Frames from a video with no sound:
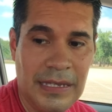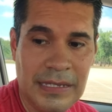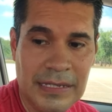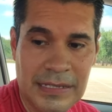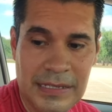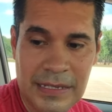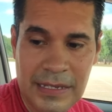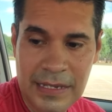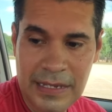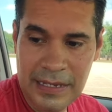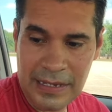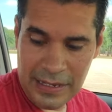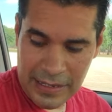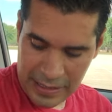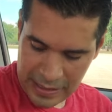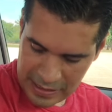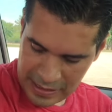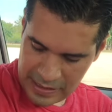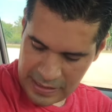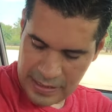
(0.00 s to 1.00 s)
is
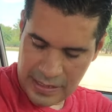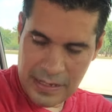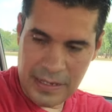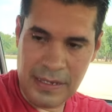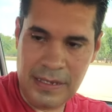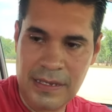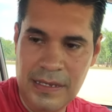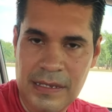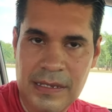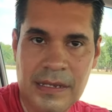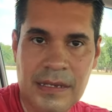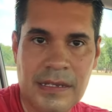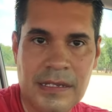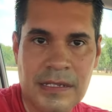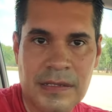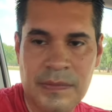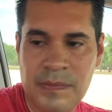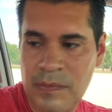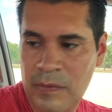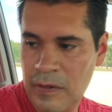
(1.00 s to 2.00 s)
the
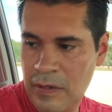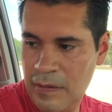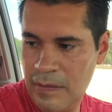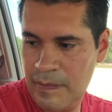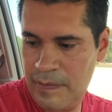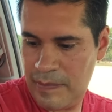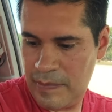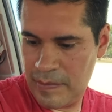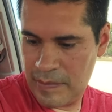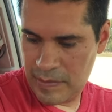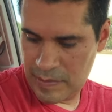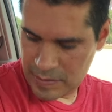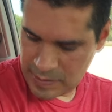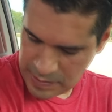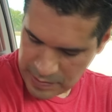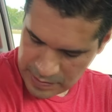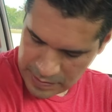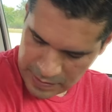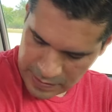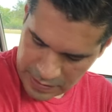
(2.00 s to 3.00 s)
small
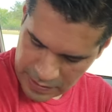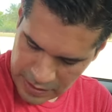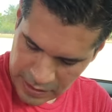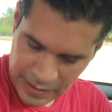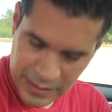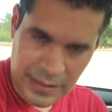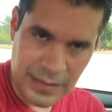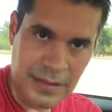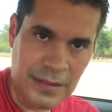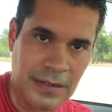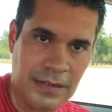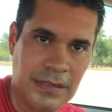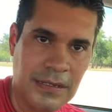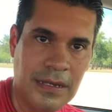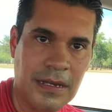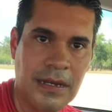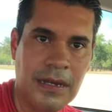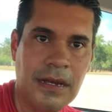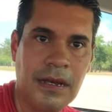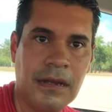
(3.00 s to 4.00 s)
insert
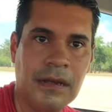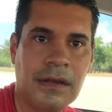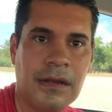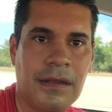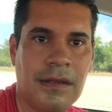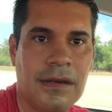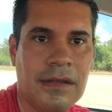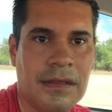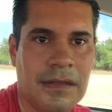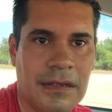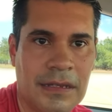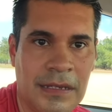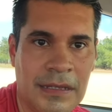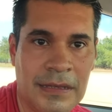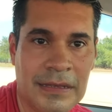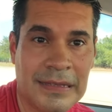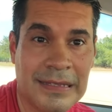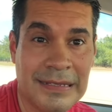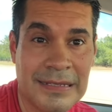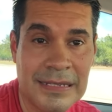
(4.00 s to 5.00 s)
uh, cloth
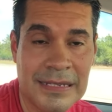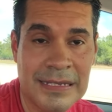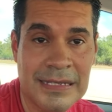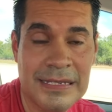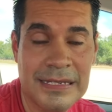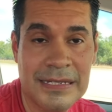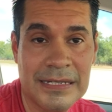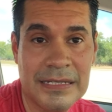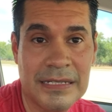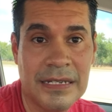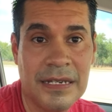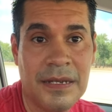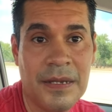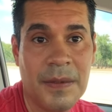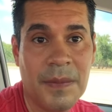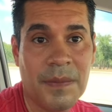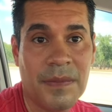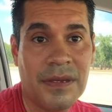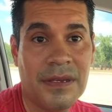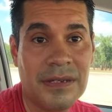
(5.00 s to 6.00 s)
in inserts
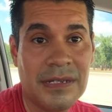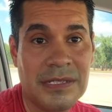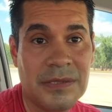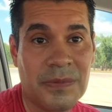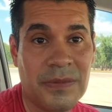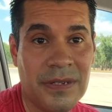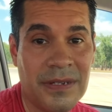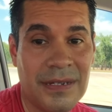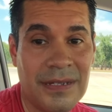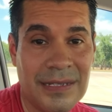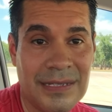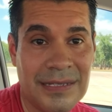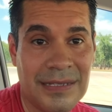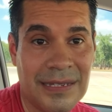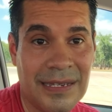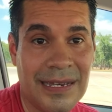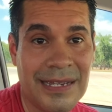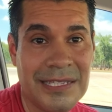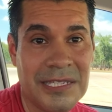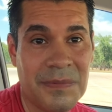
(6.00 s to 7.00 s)
because when
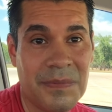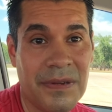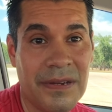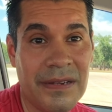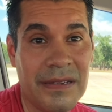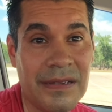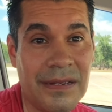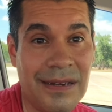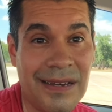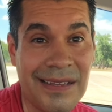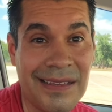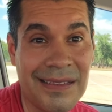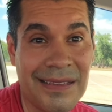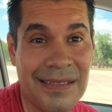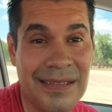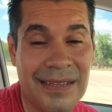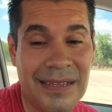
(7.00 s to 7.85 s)
it gets very hot